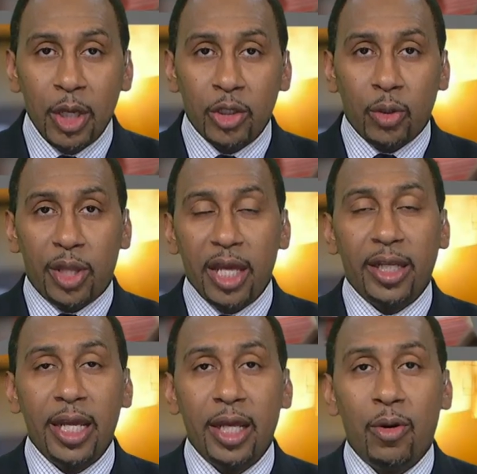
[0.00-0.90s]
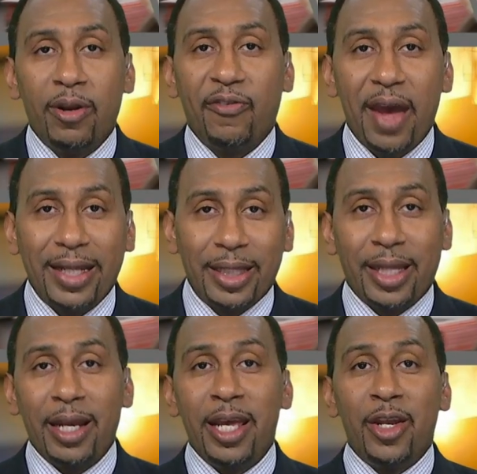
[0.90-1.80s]
So they're leaning on the fact that
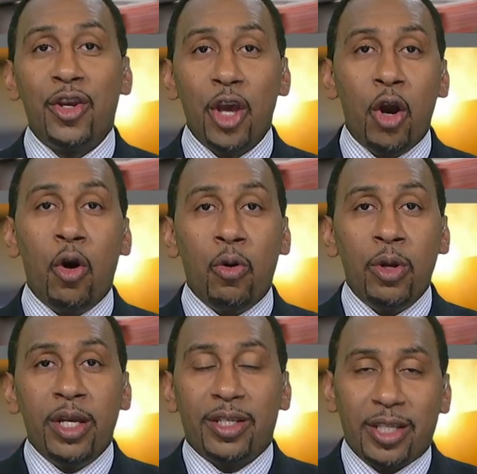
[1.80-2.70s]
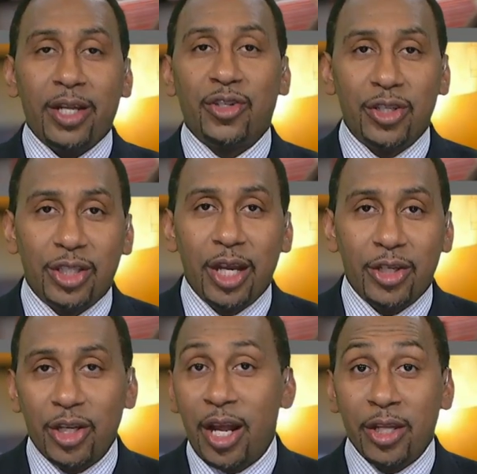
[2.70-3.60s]
they didn't know such and
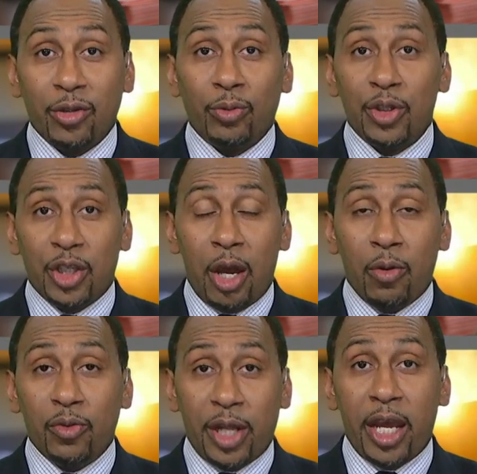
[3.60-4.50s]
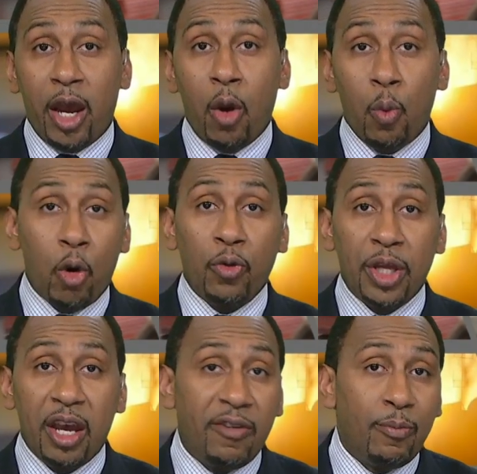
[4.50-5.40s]
such, and as a result, they are
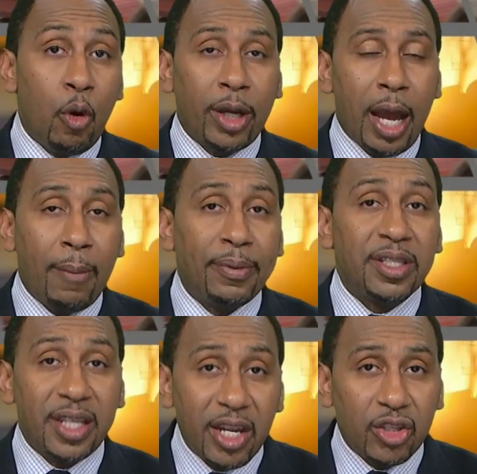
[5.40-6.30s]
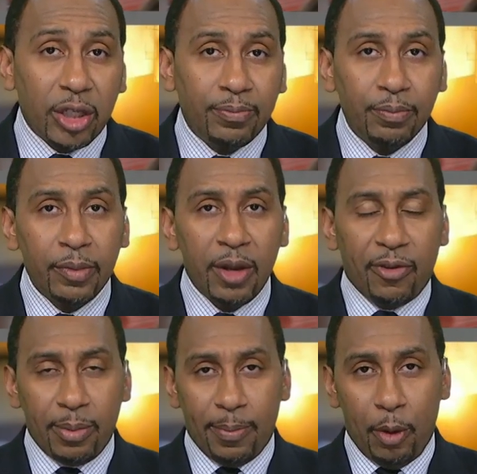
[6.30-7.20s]
worthy of more compensation
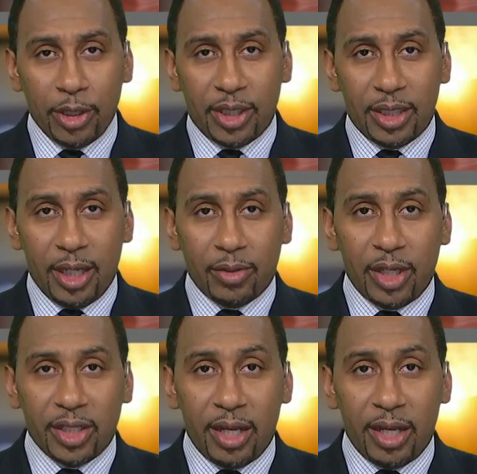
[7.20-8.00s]
from the Boston Celtics.